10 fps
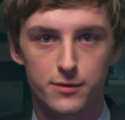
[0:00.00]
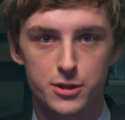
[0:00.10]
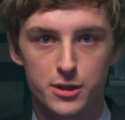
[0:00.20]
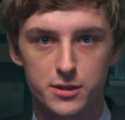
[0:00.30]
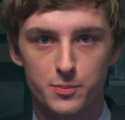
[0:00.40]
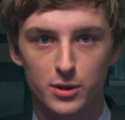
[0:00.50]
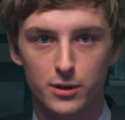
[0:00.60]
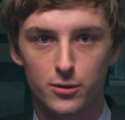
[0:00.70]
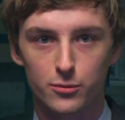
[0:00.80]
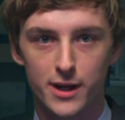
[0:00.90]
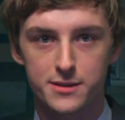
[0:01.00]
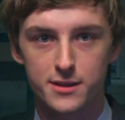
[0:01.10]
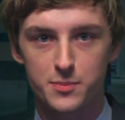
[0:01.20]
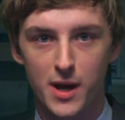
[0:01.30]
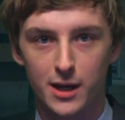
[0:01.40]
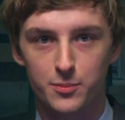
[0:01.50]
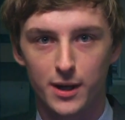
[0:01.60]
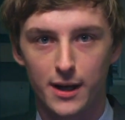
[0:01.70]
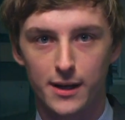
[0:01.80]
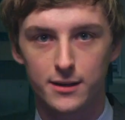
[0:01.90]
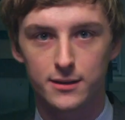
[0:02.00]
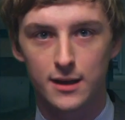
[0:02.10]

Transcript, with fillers: vicious political races backed by